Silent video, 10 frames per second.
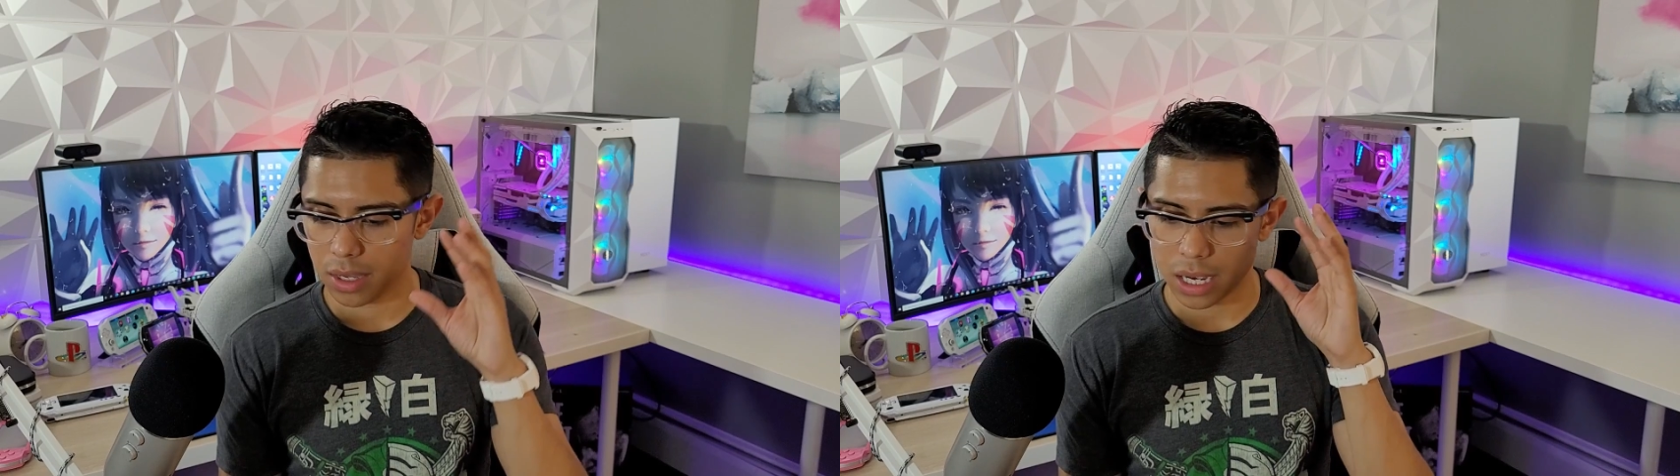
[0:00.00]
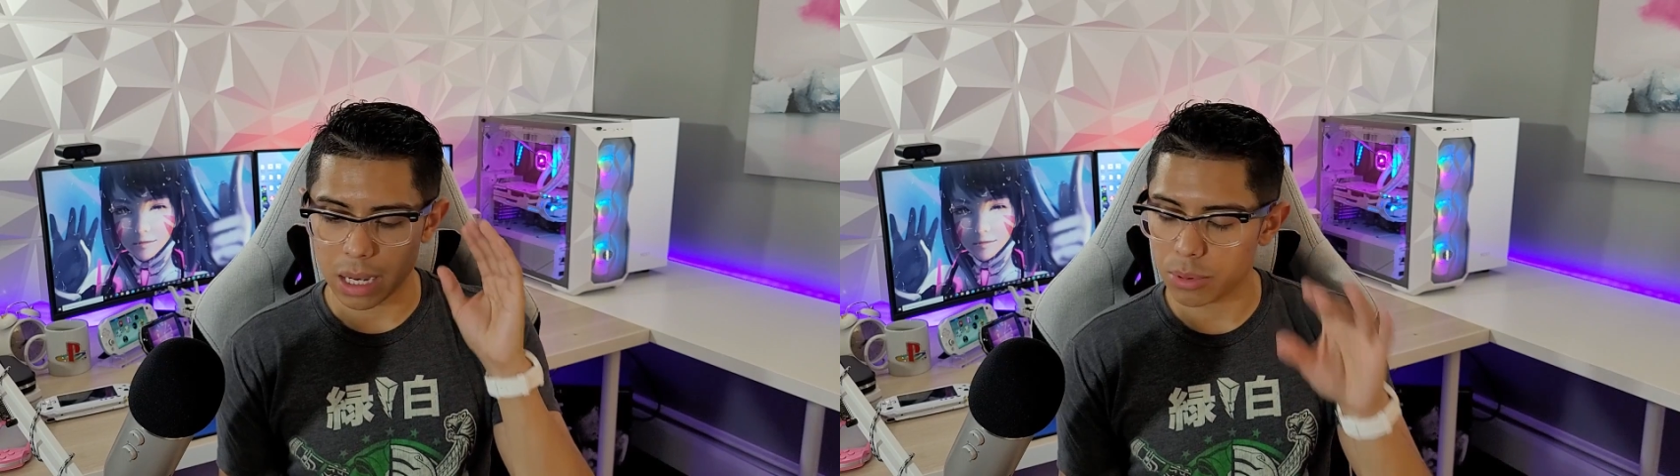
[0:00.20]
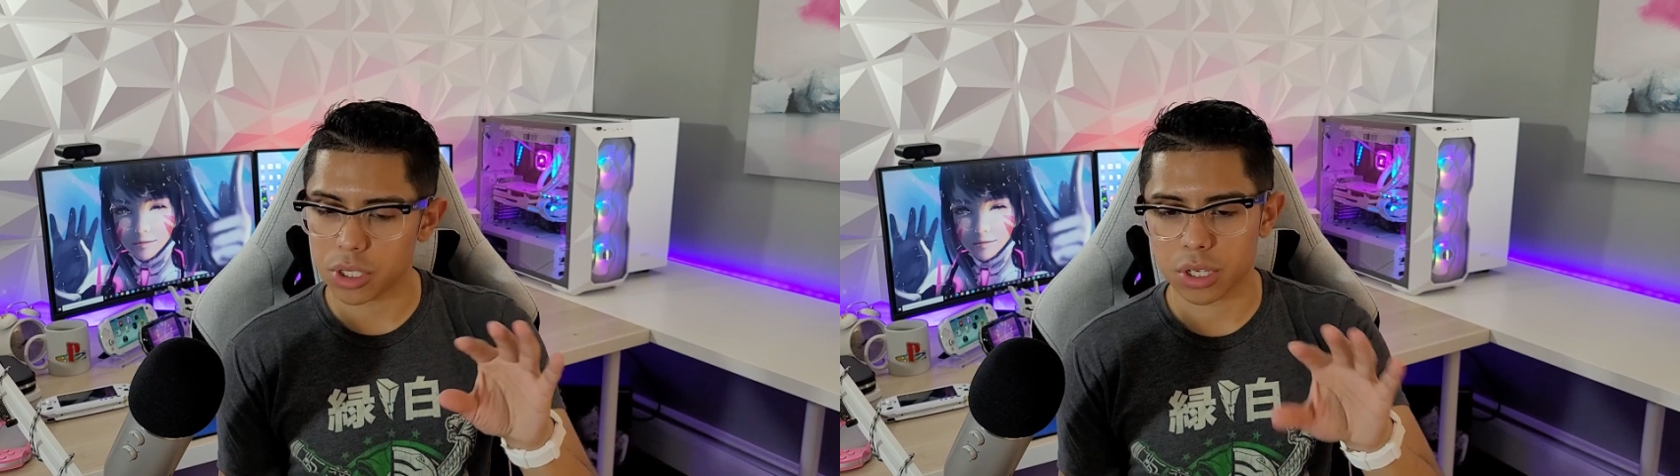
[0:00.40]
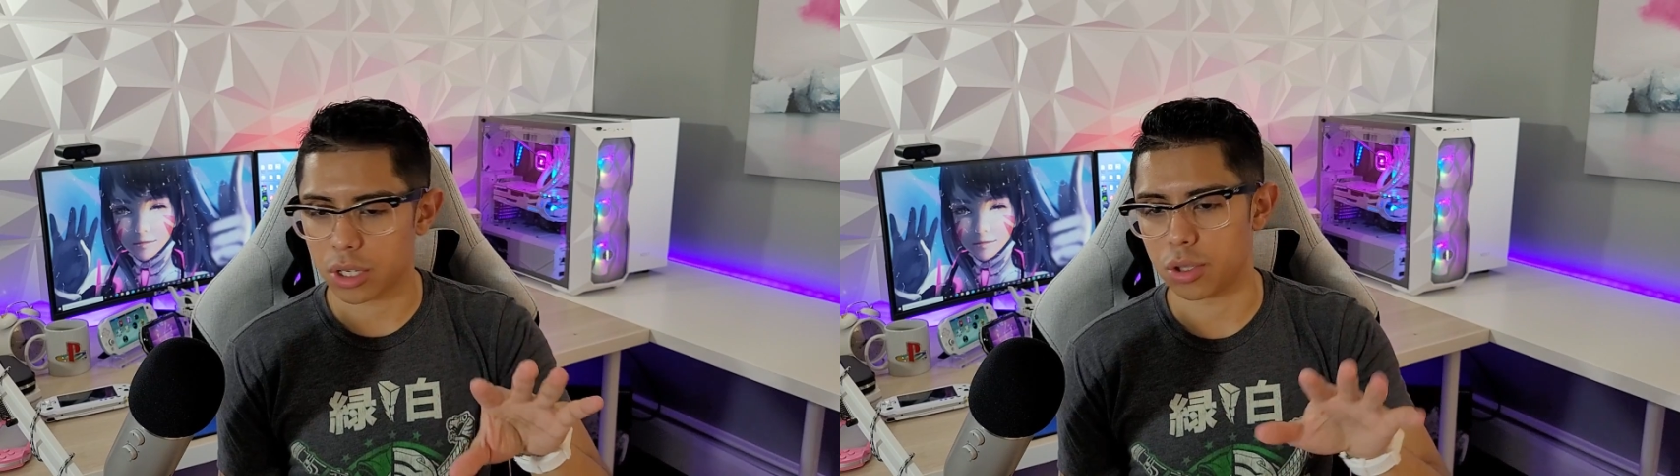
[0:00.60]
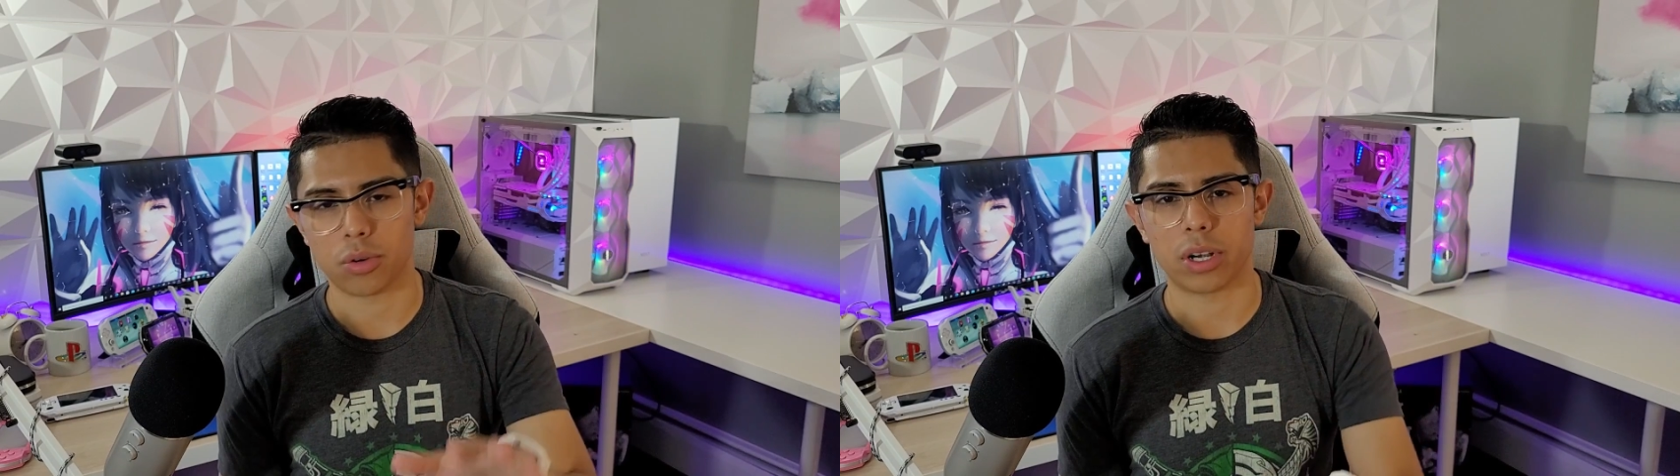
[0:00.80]
I'm just going
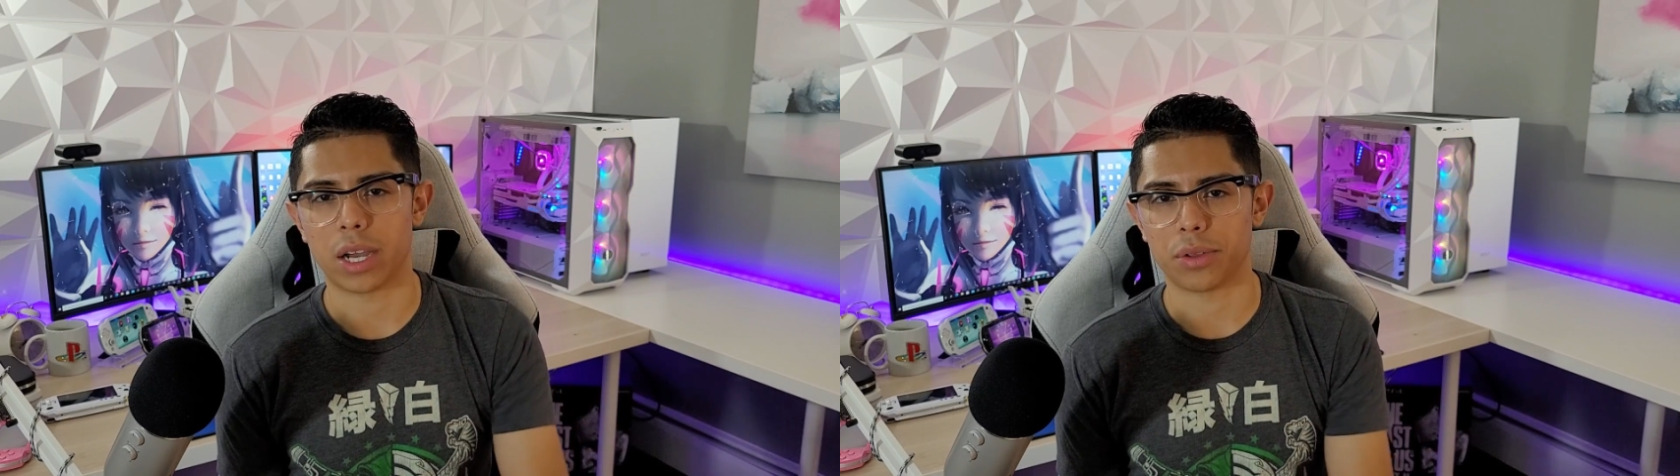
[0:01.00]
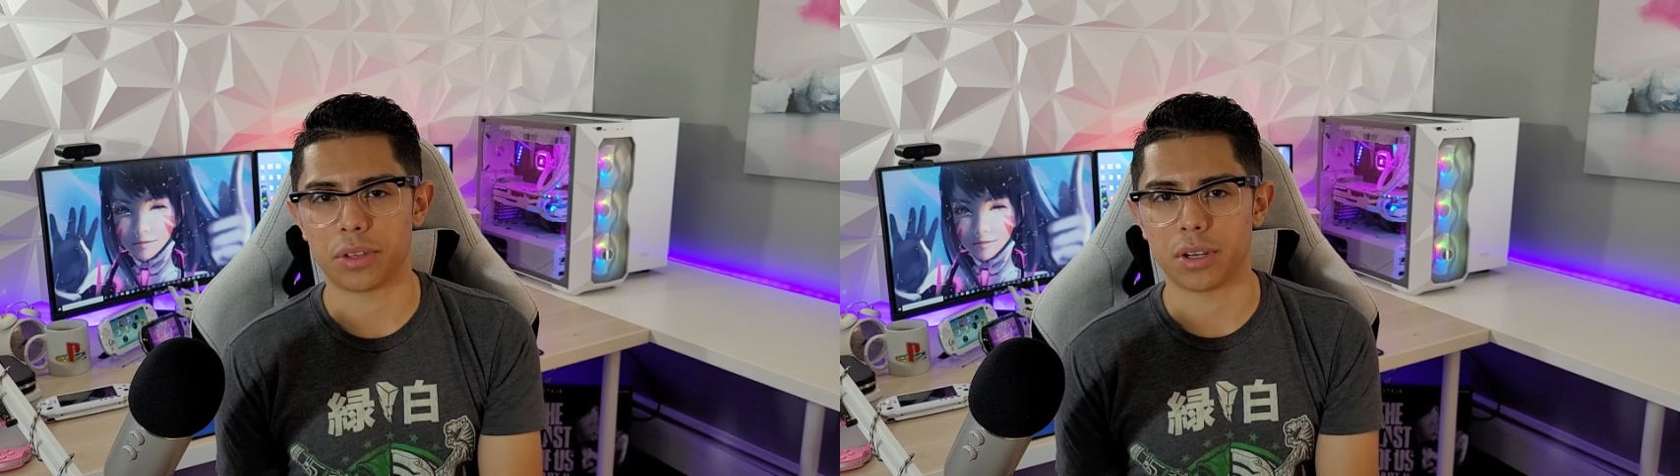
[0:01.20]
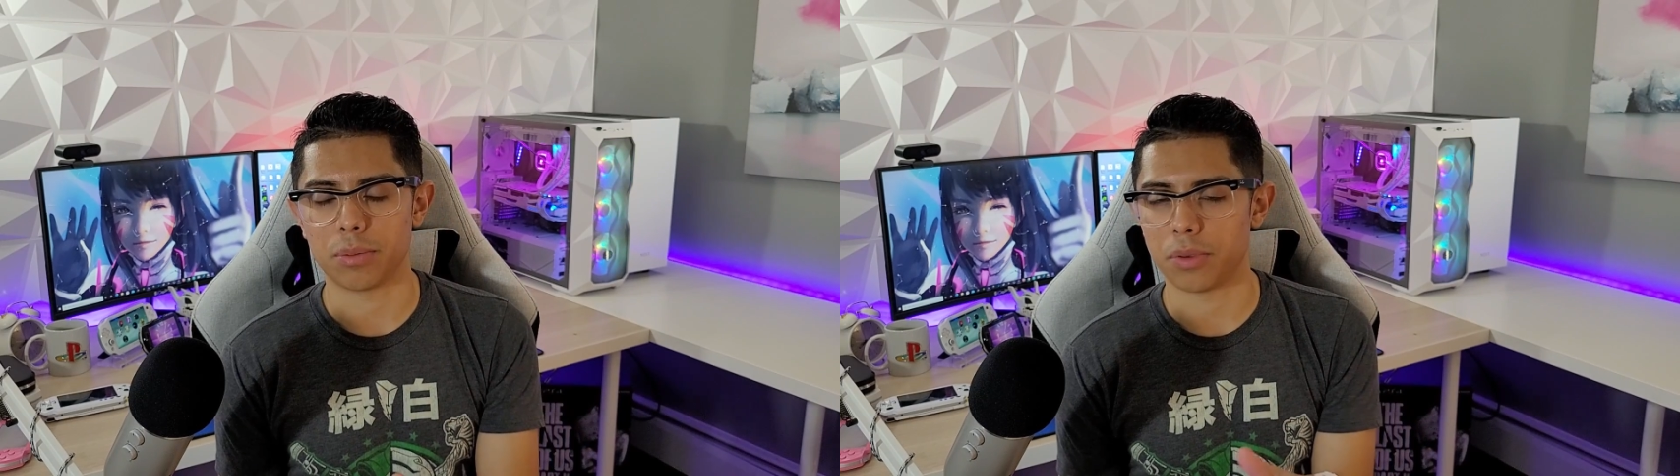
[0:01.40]
to throw it out there